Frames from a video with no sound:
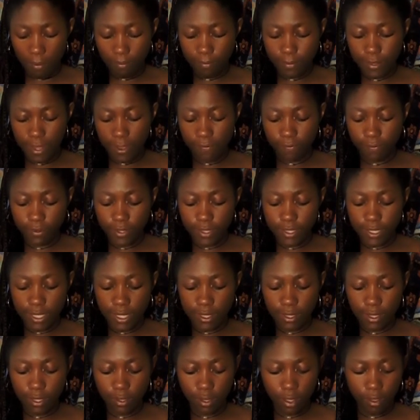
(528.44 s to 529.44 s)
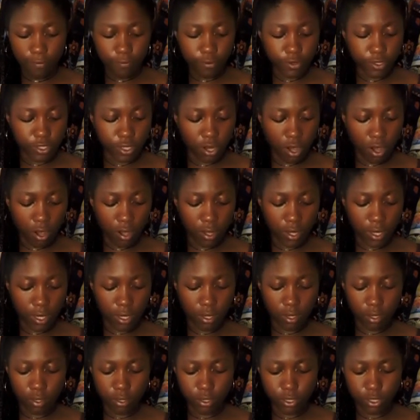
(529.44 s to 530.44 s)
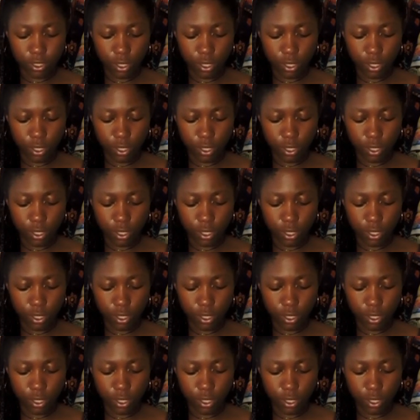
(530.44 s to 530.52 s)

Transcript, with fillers: Definitely seeing the Lovers card here.